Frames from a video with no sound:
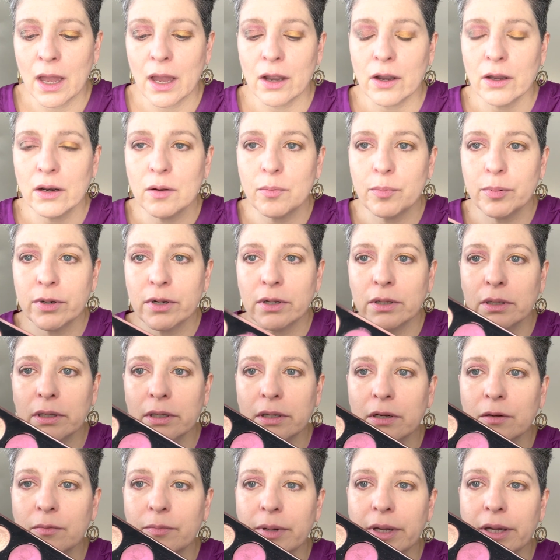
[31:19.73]
gonna put a
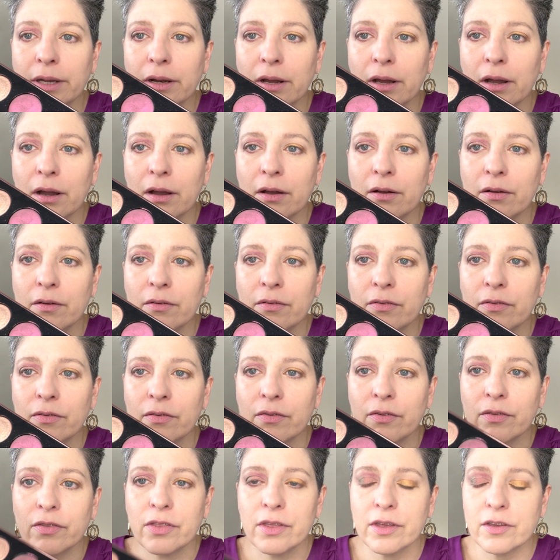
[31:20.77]
little bit of
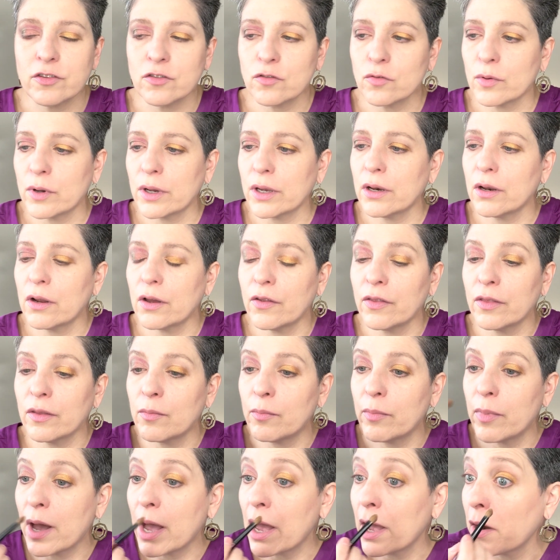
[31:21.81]
this one on the
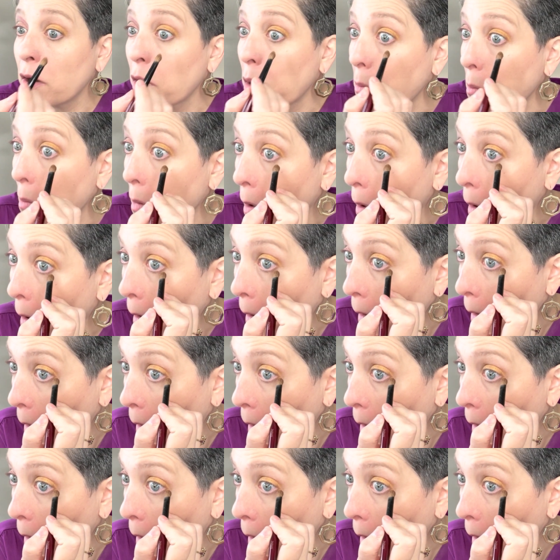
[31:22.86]
bottom.